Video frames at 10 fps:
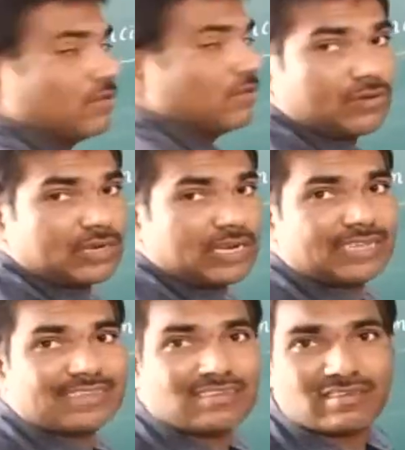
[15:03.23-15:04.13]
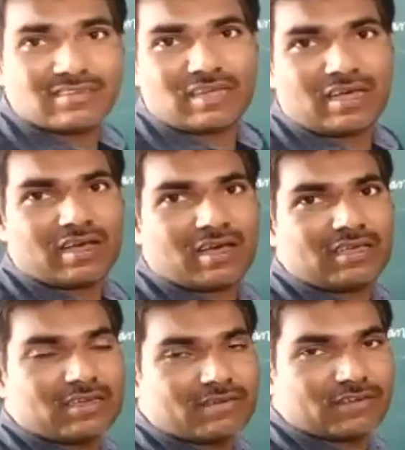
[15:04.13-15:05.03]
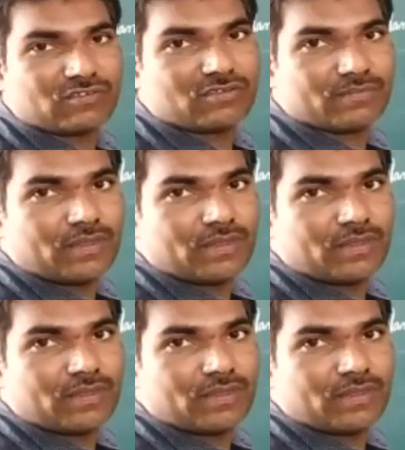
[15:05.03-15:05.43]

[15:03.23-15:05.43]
Okay, now this is the equation.